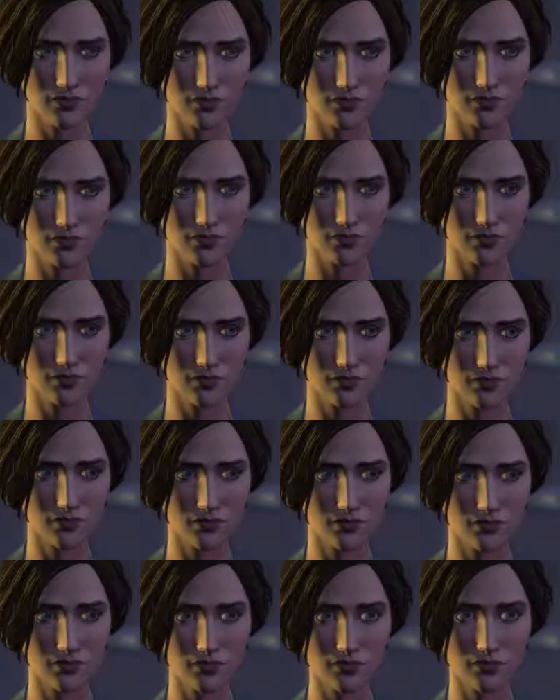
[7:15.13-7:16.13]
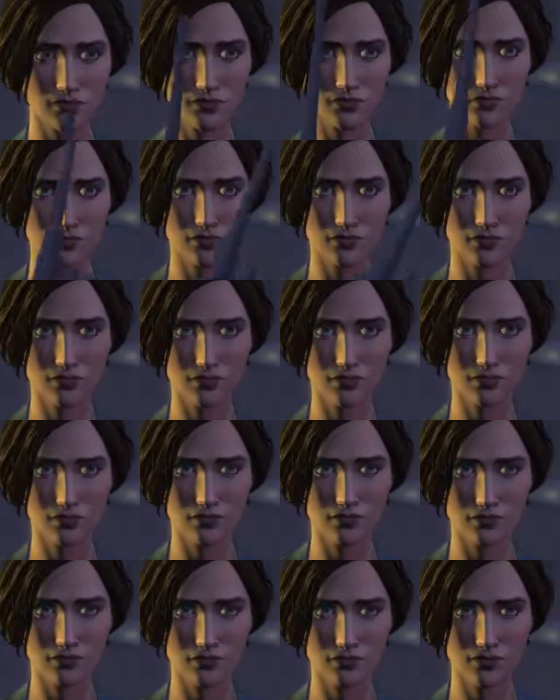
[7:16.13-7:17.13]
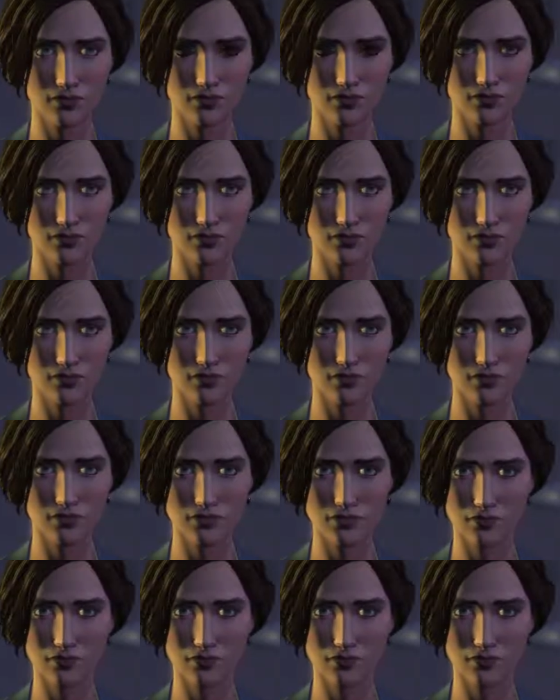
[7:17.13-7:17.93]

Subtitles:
(not speaking)